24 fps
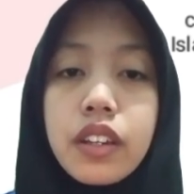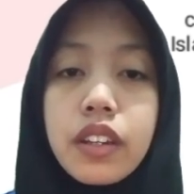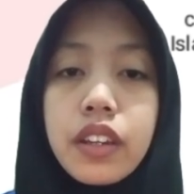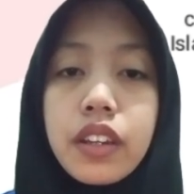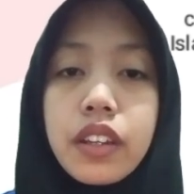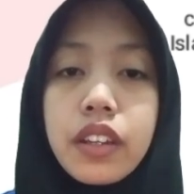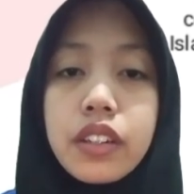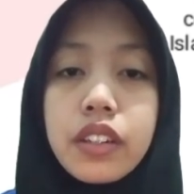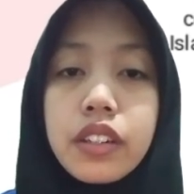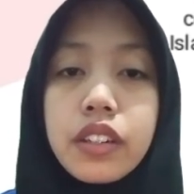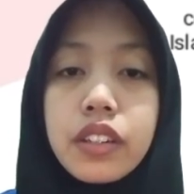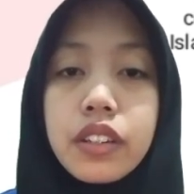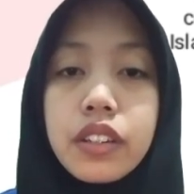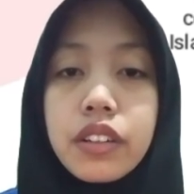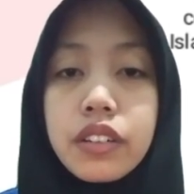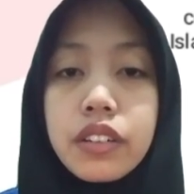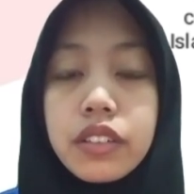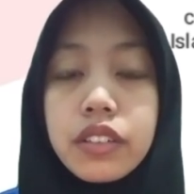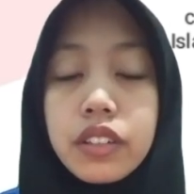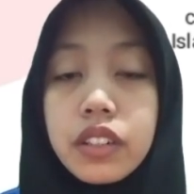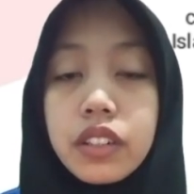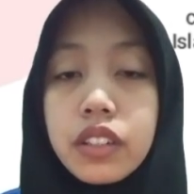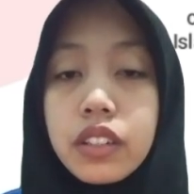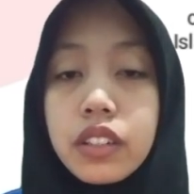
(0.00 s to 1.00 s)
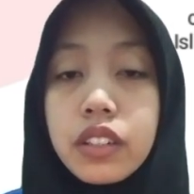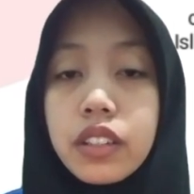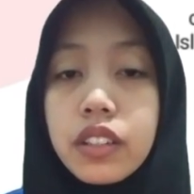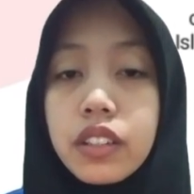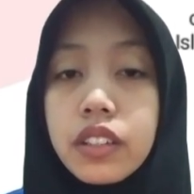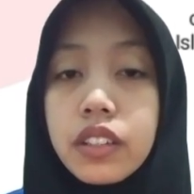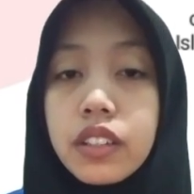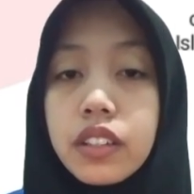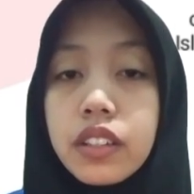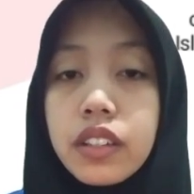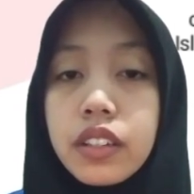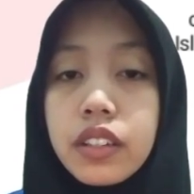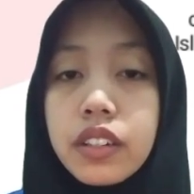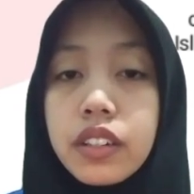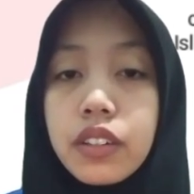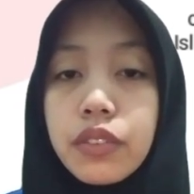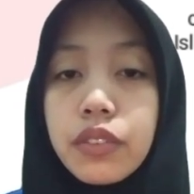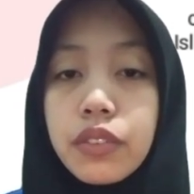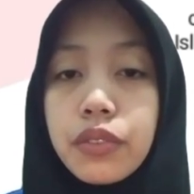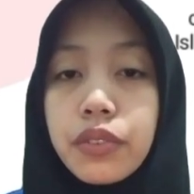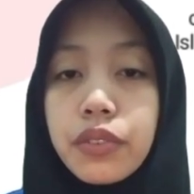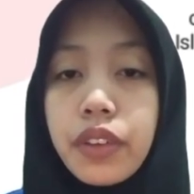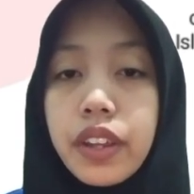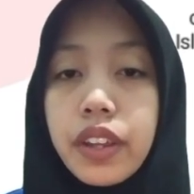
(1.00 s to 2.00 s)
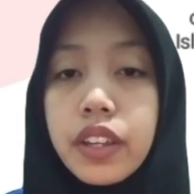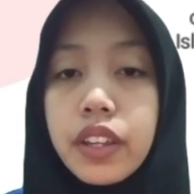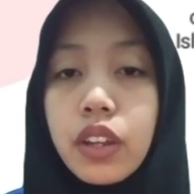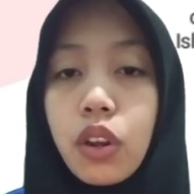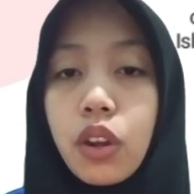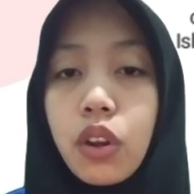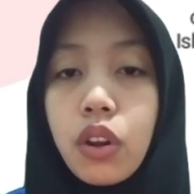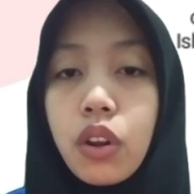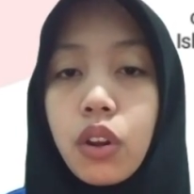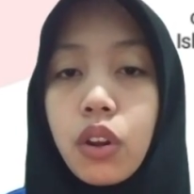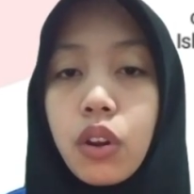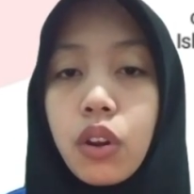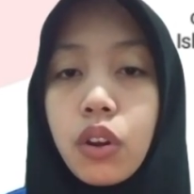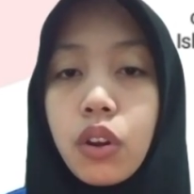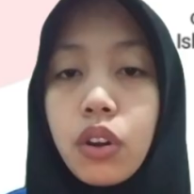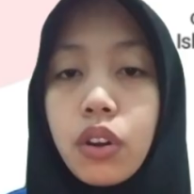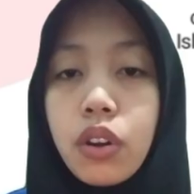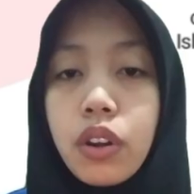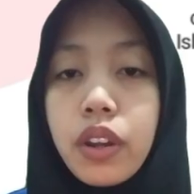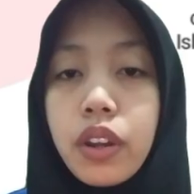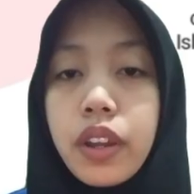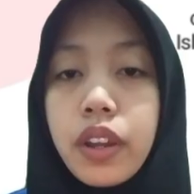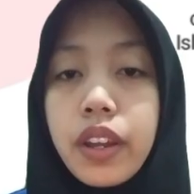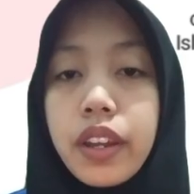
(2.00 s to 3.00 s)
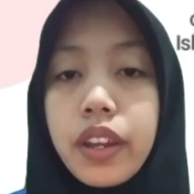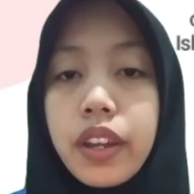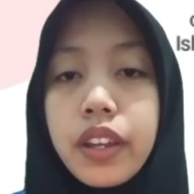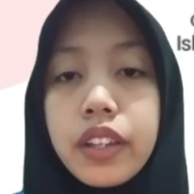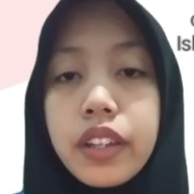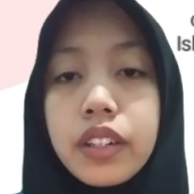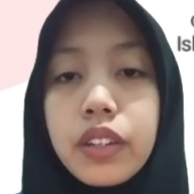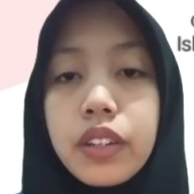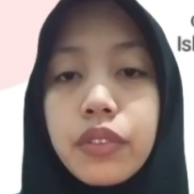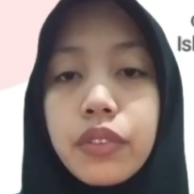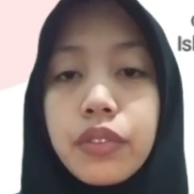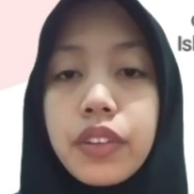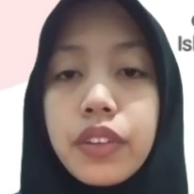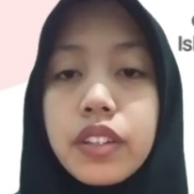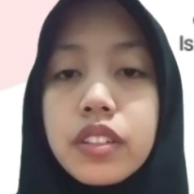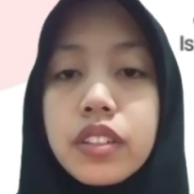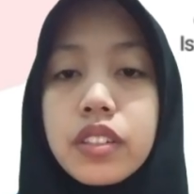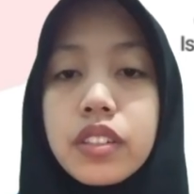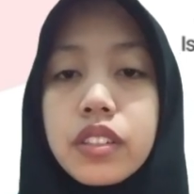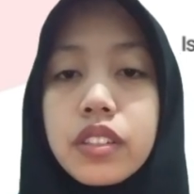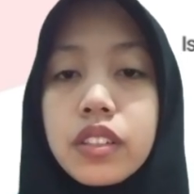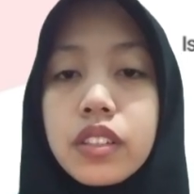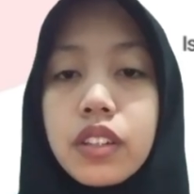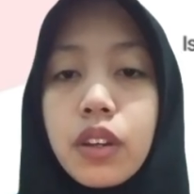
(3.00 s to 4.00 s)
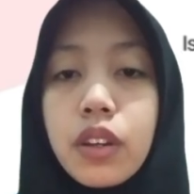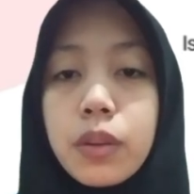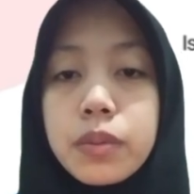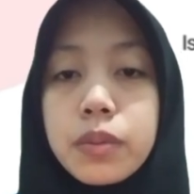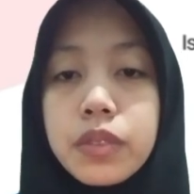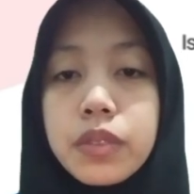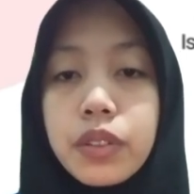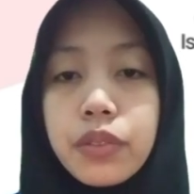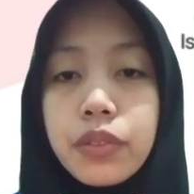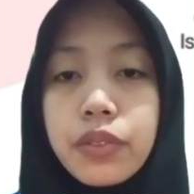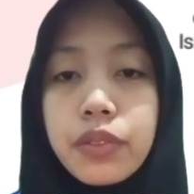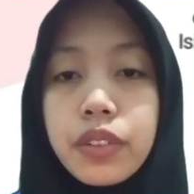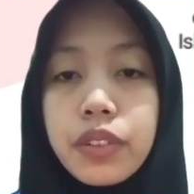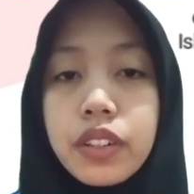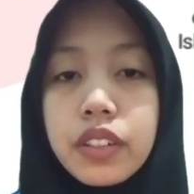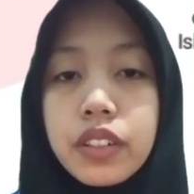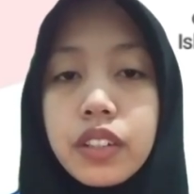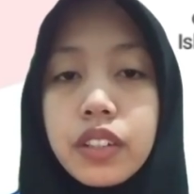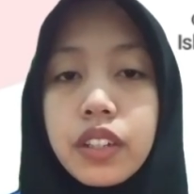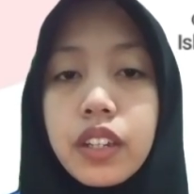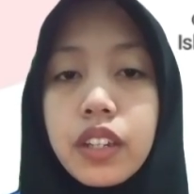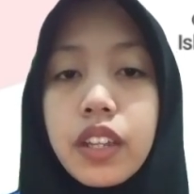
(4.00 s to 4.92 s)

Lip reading: negating the fact and events observed.